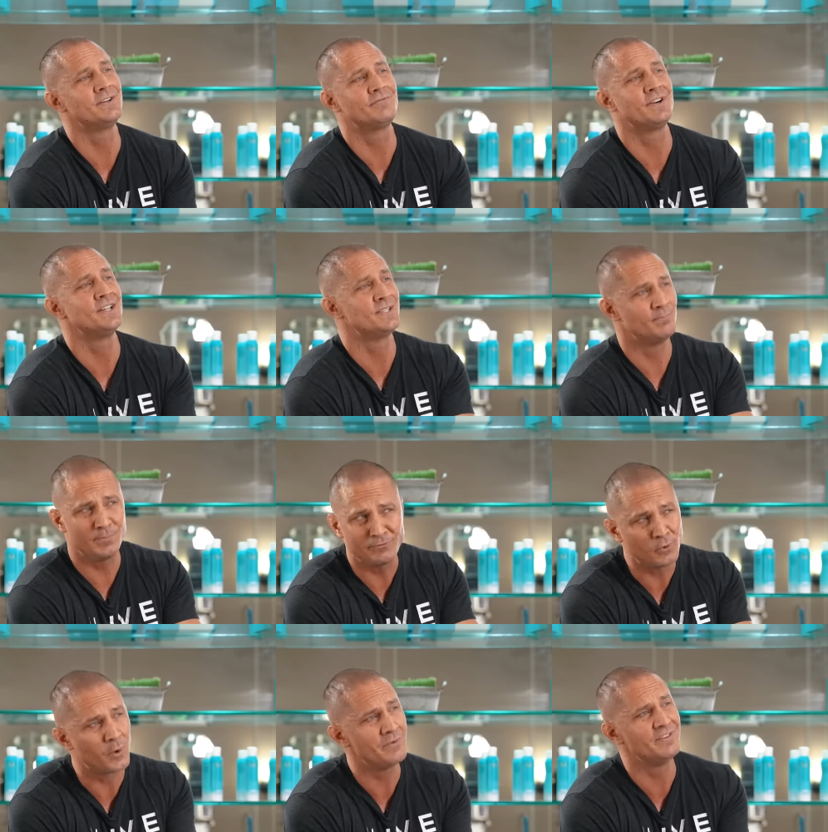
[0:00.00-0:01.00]
into frizz
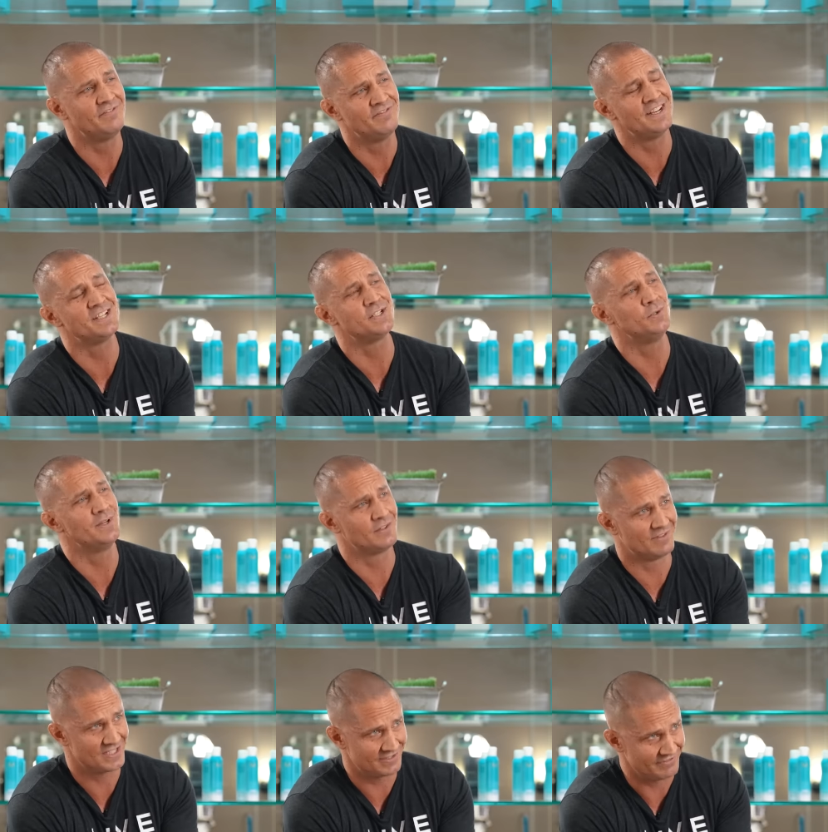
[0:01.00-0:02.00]
before we even finish doing
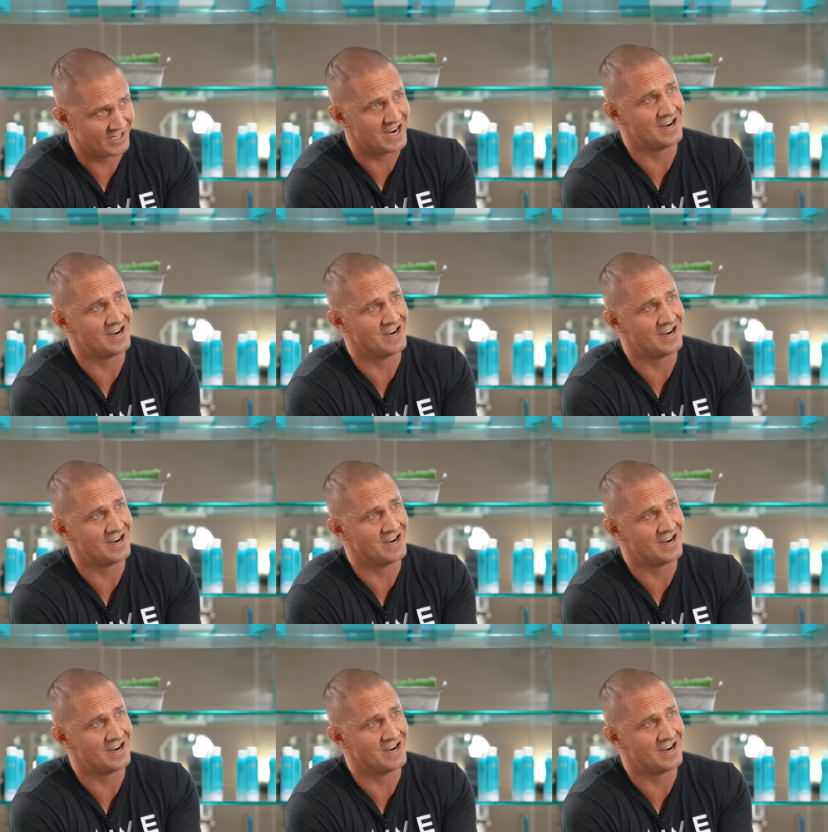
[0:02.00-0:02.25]
the rest of her